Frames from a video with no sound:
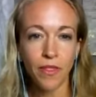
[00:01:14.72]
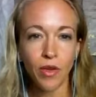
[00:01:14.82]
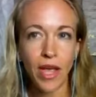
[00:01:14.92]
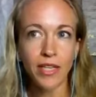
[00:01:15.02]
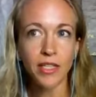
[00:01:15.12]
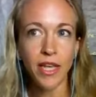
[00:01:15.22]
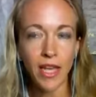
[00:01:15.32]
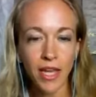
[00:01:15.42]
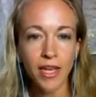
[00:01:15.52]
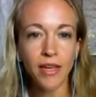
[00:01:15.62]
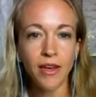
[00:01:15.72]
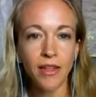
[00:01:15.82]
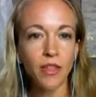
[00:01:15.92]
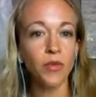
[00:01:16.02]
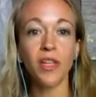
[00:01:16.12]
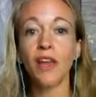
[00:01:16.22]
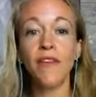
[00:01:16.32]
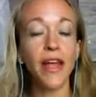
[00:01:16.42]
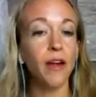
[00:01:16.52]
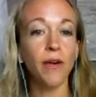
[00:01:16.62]
As a kid, there was a lot of
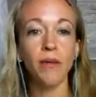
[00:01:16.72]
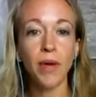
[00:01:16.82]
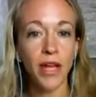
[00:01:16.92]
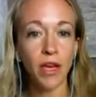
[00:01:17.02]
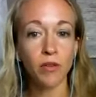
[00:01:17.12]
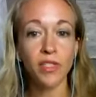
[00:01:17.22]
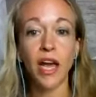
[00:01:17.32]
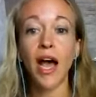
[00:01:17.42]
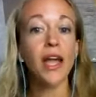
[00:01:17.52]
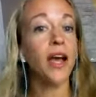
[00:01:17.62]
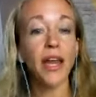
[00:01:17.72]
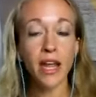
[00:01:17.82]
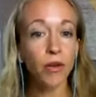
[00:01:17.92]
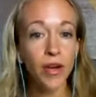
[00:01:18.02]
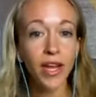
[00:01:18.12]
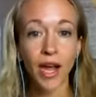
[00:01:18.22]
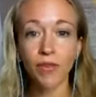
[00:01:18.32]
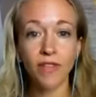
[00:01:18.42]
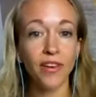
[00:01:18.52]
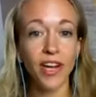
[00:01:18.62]
anger in my house. I got angry. I
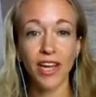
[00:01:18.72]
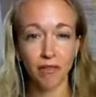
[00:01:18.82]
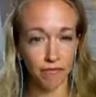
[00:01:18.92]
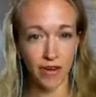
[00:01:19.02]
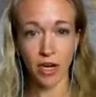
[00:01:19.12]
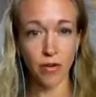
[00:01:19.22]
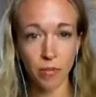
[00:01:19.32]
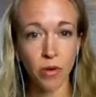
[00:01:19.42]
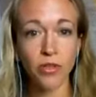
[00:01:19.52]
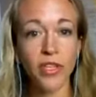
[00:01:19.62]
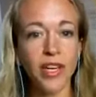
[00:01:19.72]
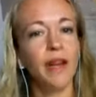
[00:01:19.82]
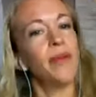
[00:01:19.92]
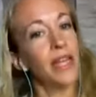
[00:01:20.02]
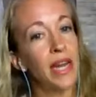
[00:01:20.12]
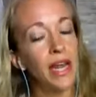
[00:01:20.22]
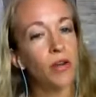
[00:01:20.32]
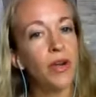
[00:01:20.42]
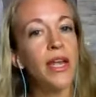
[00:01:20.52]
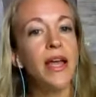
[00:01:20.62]
was a very kind of fiery person, and I would get
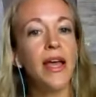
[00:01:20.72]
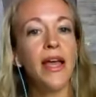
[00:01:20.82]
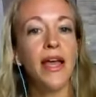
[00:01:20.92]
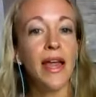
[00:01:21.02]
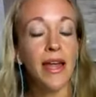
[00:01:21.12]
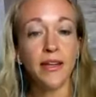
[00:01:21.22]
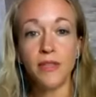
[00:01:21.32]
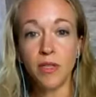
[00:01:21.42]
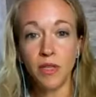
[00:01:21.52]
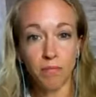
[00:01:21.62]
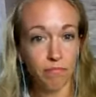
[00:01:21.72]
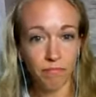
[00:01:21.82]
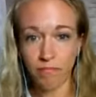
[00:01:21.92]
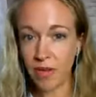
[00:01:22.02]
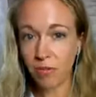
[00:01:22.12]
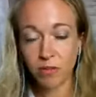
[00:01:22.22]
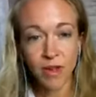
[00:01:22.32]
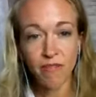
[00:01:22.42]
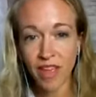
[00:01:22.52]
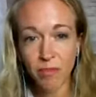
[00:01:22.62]
angry, and people in my
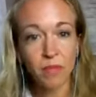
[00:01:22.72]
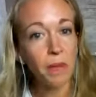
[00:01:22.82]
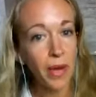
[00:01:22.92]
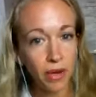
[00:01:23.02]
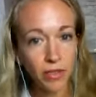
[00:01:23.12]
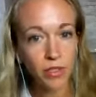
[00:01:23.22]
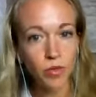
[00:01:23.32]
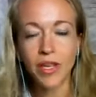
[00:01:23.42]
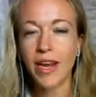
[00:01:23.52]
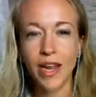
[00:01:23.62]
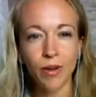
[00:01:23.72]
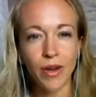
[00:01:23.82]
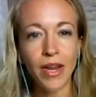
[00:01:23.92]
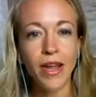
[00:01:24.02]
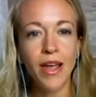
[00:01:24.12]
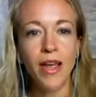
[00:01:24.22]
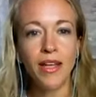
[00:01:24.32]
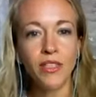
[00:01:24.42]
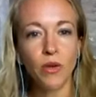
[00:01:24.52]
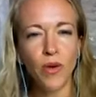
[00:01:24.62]
family, my parents, would get angry.
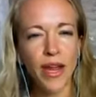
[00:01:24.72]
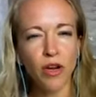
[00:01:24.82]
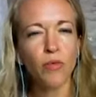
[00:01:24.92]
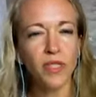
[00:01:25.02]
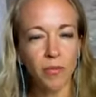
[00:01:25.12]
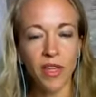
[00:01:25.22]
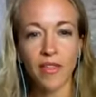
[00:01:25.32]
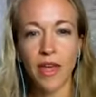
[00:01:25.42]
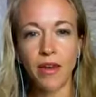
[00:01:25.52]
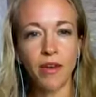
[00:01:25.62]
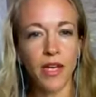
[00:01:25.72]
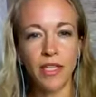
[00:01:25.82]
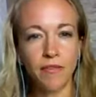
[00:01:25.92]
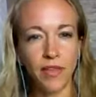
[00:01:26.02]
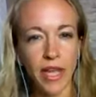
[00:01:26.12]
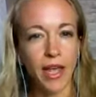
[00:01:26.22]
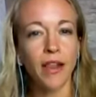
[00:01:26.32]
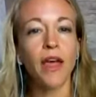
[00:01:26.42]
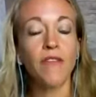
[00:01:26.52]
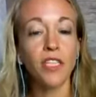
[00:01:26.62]
And so anger was something that I definitely had a
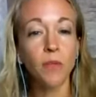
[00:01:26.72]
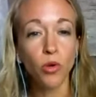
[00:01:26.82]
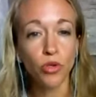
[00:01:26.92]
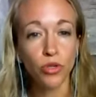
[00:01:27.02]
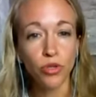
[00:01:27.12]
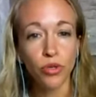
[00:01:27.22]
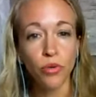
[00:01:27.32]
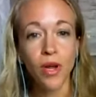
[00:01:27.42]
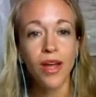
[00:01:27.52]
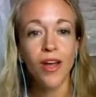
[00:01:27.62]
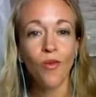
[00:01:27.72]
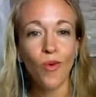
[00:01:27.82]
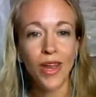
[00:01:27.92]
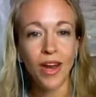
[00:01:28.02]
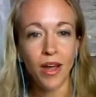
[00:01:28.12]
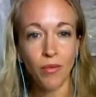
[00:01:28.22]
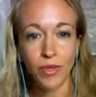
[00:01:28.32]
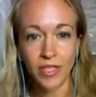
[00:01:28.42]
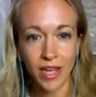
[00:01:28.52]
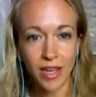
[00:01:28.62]
lot of exposure to when I
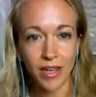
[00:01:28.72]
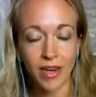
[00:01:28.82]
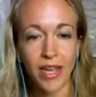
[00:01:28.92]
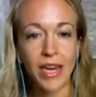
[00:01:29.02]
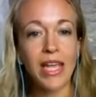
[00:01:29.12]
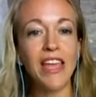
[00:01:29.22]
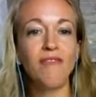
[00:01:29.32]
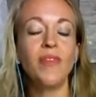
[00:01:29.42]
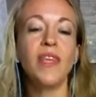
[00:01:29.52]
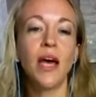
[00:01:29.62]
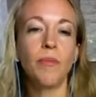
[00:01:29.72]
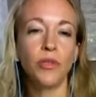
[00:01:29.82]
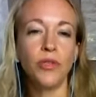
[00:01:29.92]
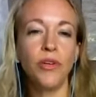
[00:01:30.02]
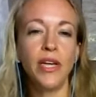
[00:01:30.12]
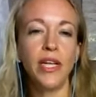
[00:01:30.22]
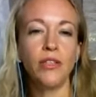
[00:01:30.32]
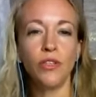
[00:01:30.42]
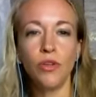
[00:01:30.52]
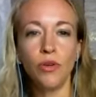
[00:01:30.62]
was a kid. And it gave me the opportunity
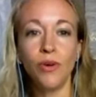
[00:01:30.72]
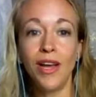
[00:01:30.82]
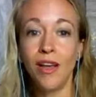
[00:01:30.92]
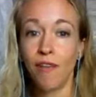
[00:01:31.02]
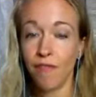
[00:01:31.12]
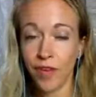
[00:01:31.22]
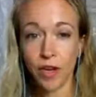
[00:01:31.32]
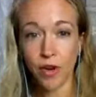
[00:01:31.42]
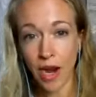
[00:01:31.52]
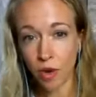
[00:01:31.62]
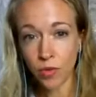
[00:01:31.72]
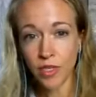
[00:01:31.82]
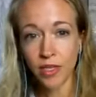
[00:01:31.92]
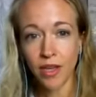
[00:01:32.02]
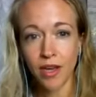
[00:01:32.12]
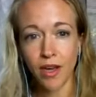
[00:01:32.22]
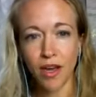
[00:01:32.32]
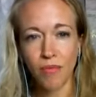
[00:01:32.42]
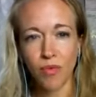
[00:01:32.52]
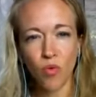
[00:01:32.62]
to figure out
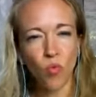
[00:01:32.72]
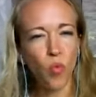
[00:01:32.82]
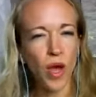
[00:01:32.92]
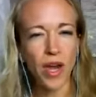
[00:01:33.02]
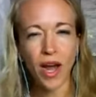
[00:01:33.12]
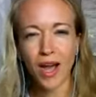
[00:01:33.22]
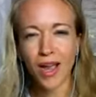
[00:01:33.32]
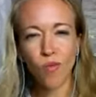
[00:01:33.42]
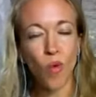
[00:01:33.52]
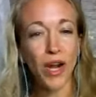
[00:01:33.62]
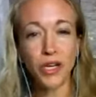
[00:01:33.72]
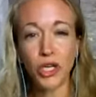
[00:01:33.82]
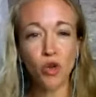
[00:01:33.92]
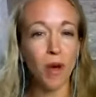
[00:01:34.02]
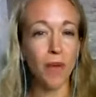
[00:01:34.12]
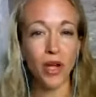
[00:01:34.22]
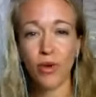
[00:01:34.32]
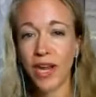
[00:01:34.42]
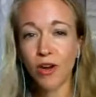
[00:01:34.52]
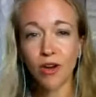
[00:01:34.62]
what I wanted to do about my own
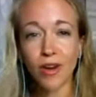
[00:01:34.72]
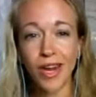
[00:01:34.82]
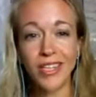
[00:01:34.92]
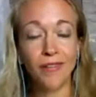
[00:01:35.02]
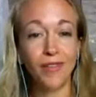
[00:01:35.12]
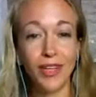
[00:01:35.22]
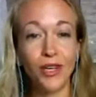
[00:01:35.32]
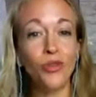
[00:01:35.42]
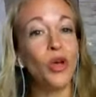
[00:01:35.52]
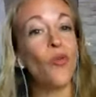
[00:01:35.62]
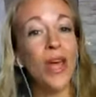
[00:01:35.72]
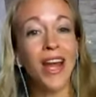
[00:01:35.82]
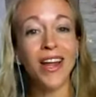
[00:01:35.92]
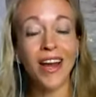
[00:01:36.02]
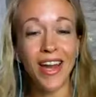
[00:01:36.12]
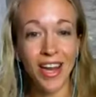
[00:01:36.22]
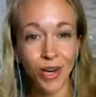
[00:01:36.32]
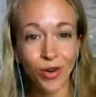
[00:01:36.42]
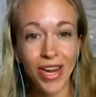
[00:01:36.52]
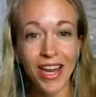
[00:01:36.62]
anger. I definitely knew that when I got
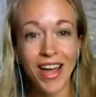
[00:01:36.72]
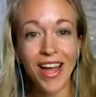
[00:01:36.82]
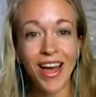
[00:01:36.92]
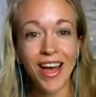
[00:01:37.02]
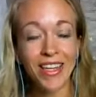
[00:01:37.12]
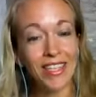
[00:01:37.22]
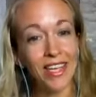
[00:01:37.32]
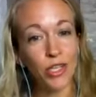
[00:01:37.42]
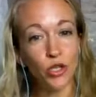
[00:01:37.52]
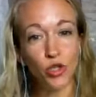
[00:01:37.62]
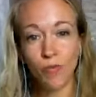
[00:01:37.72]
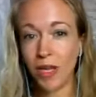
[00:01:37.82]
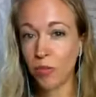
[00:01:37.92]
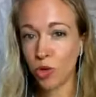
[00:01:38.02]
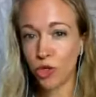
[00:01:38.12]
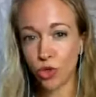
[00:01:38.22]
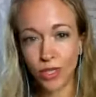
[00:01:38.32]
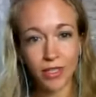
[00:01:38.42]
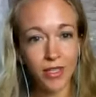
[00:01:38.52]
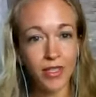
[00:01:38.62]
angry, I tended to make poor
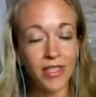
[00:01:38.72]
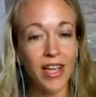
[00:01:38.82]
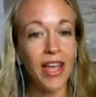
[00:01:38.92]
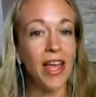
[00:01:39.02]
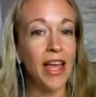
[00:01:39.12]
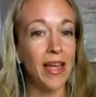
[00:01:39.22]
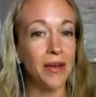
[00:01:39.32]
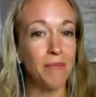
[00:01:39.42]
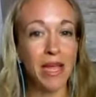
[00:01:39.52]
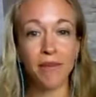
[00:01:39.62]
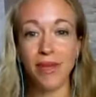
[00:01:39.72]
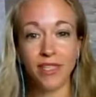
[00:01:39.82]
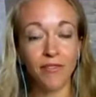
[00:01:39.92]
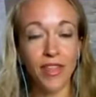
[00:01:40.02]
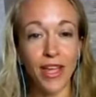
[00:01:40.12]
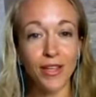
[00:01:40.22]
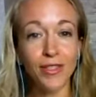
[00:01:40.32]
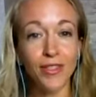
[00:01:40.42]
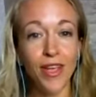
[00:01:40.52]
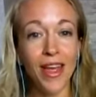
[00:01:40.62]
choices and make a mess of
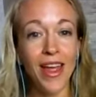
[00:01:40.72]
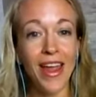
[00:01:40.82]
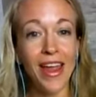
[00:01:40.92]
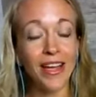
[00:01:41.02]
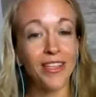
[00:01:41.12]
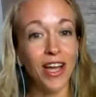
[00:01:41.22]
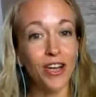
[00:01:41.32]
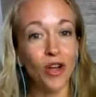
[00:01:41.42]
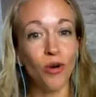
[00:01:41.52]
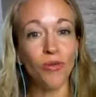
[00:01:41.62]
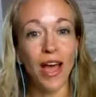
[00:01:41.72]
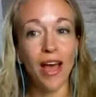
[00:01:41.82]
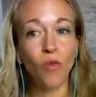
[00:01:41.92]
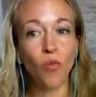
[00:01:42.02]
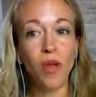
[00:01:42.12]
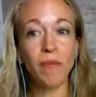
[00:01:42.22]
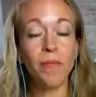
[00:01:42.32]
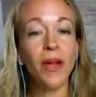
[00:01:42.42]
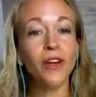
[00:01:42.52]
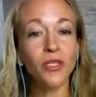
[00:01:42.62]
things. And I know that when my
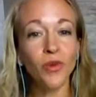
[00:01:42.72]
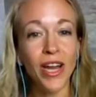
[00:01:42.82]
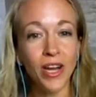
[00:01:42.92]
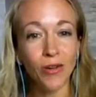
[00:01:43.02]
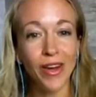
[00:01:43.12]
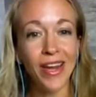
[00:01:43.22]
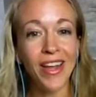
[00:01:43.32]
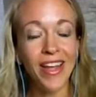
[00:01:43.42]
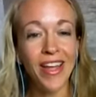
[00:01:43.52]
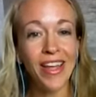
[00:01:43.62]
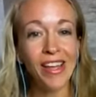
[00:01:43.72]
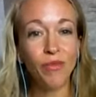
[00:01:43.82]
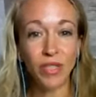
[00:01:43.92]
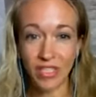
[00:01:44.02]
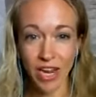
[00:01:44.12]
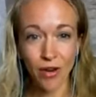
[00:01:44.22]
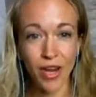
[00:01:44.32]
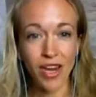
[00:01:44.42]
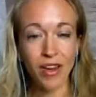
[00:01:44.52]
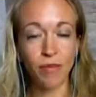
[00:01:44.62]
parents were angry, it was
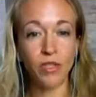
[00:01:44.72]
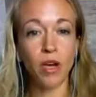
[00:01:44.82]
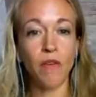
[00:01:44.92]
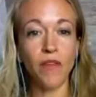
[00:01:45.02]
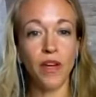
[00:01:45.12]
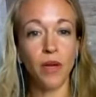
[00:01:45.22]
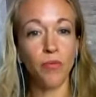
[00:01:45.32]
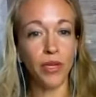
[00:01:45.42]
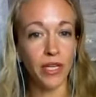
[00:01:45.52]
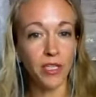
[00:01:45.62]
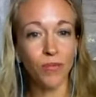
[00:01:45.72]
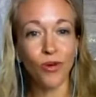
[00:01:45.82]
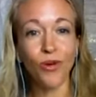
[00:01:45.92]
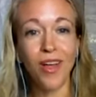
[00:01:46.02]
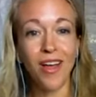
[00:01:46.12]
scary. It was often unpredictable.